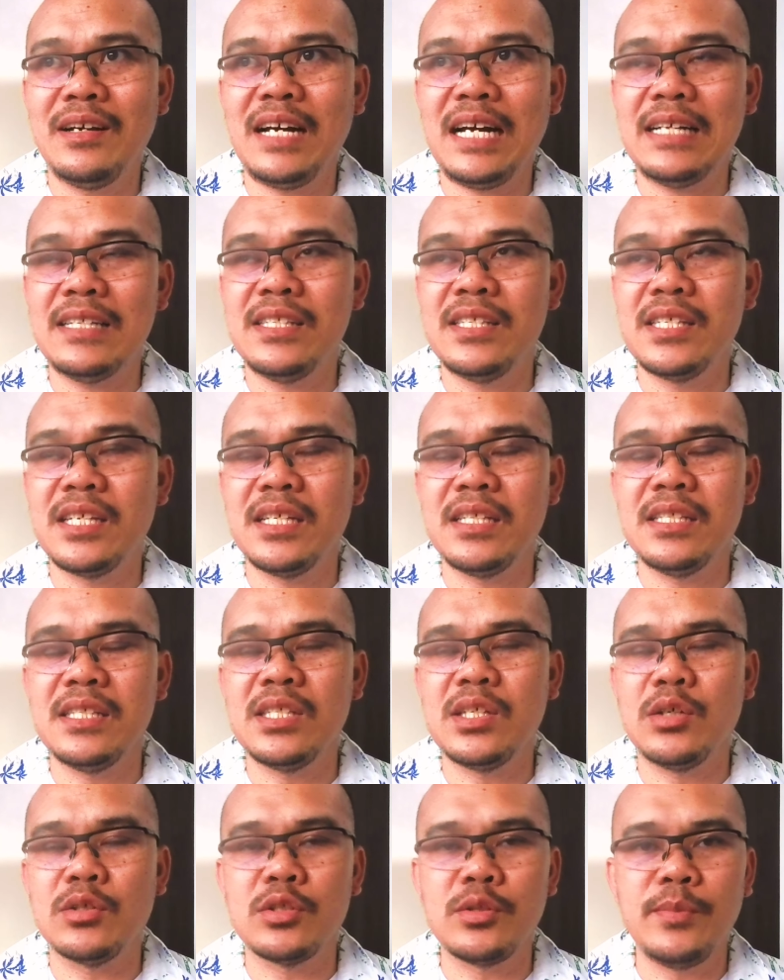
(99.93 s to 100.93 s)

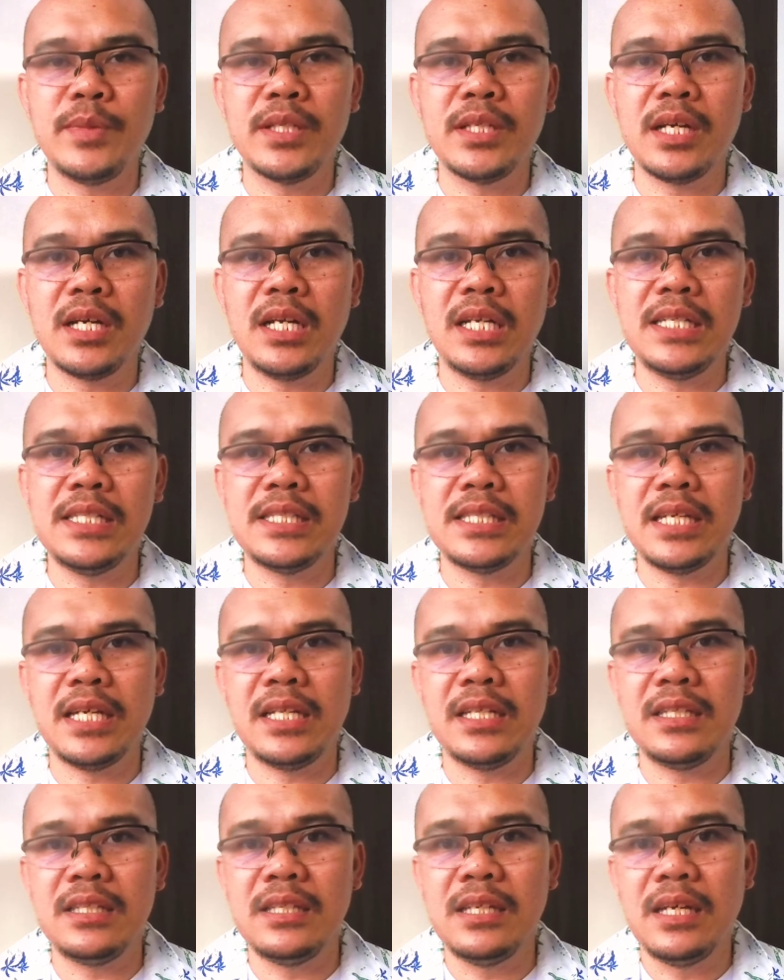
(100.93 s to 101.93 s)
AdSense automatically
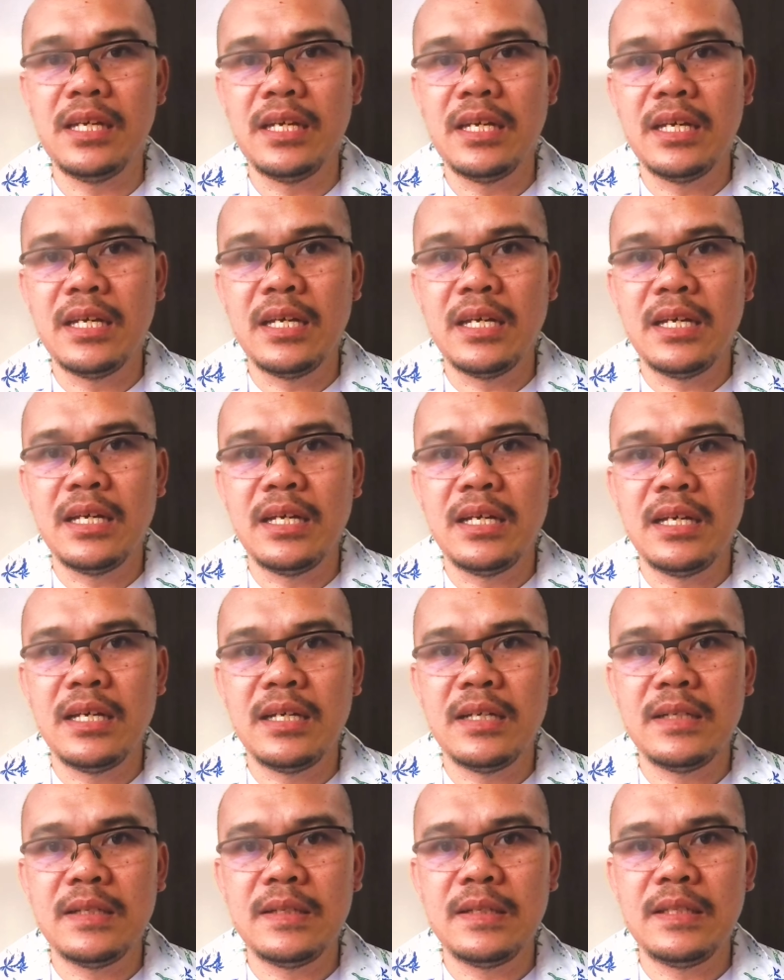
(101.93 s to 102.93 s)
send
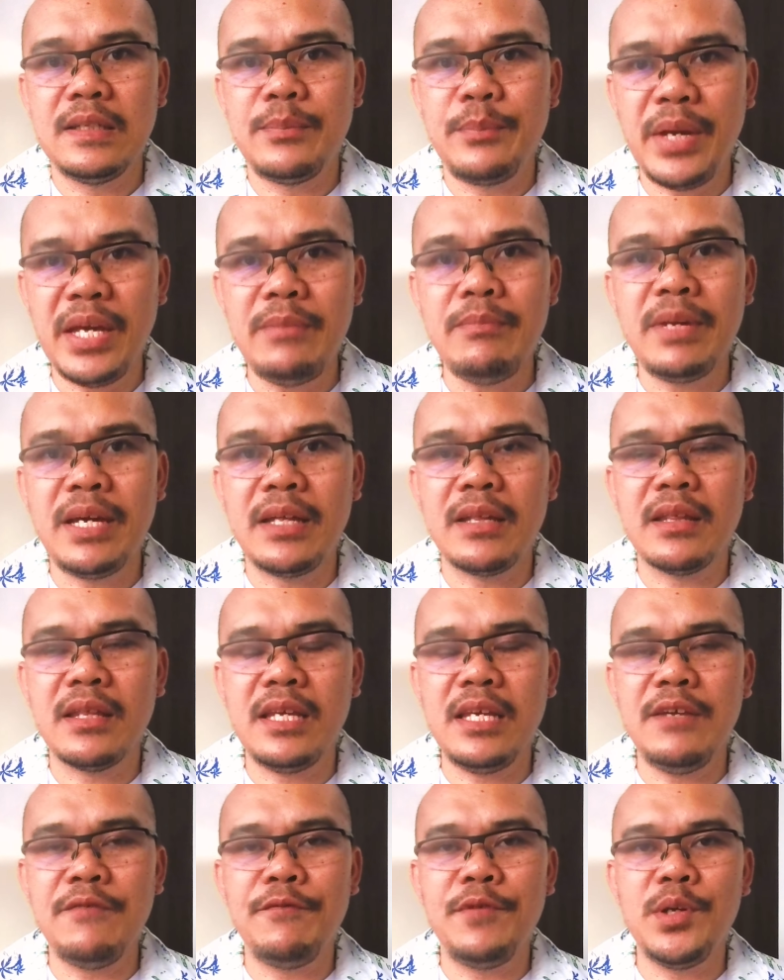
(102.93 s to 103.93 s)
the
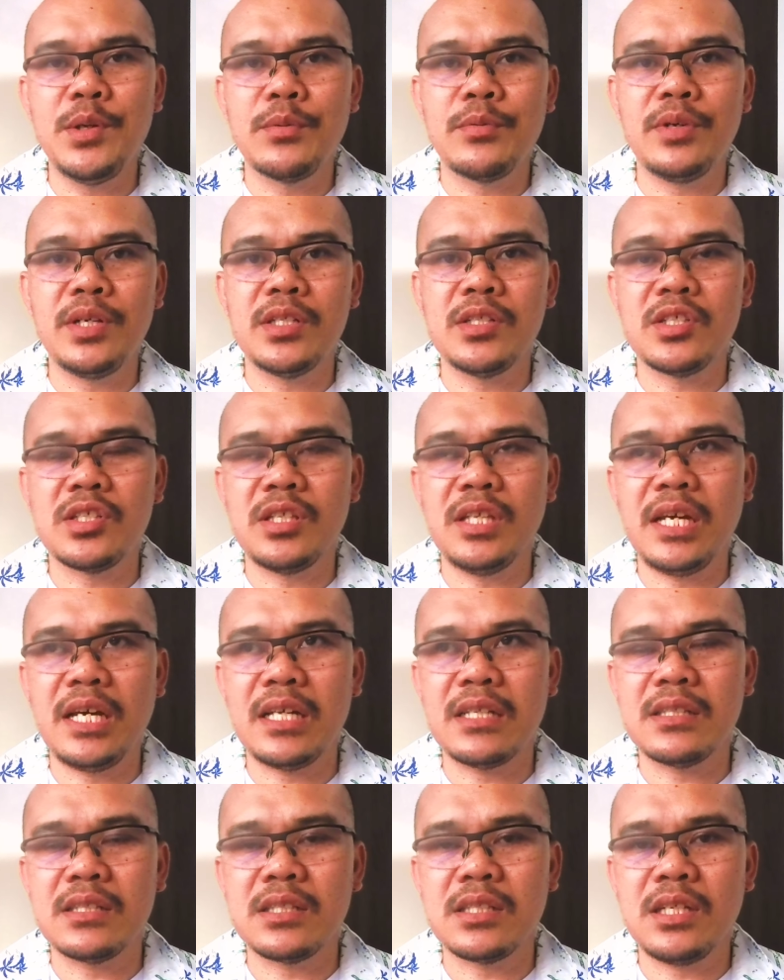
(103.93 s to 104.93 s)
payment if you reach
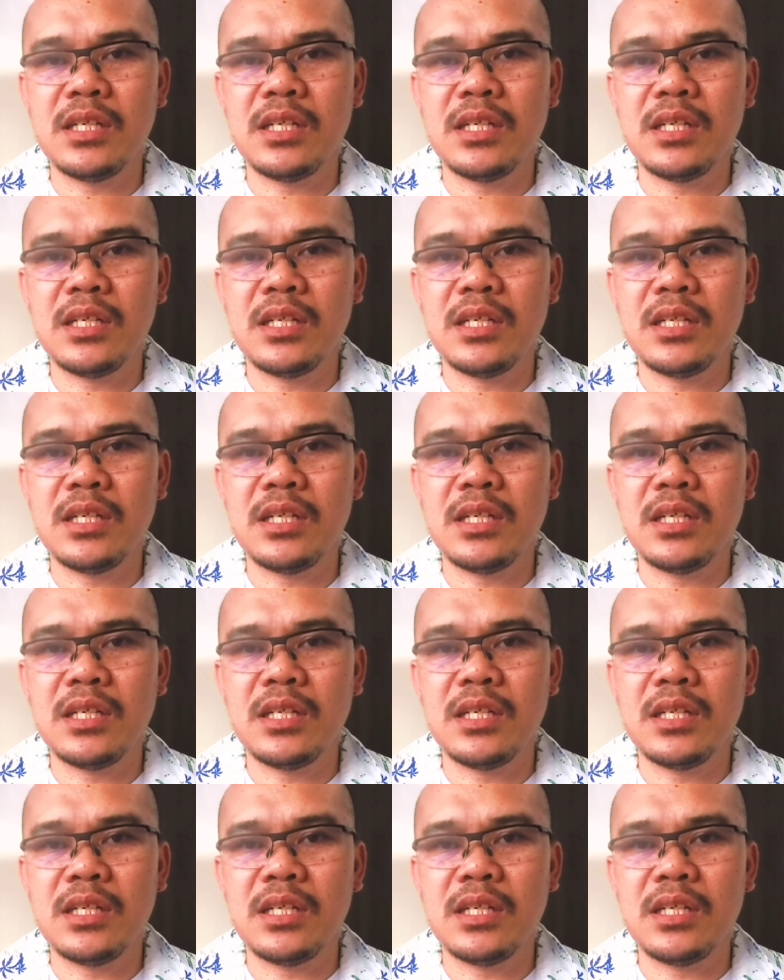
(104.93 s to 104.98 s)
that